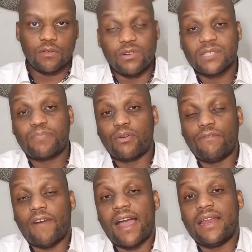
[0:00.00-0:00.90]
Risk
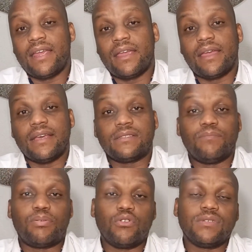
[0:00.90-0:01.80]
profiling is a
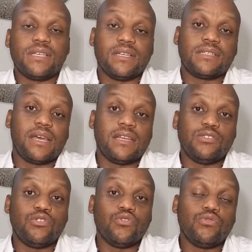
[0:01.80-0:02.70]
process that
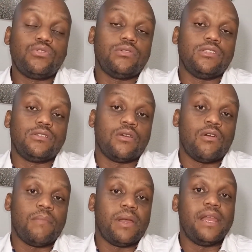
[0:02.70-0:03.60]
is used to
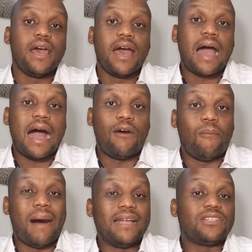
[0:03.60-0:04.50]
determine how
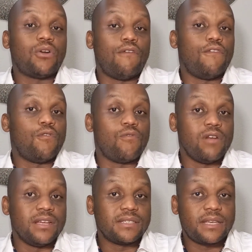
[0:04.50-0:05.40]
much of a
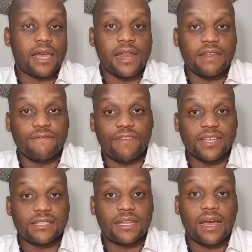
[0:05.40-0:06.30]
risk an
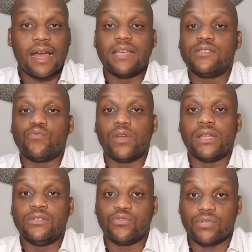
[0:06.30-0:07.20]
investor is
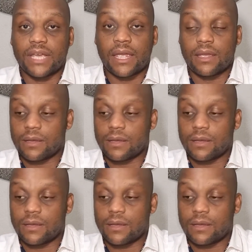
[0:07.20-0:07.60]
willing to take.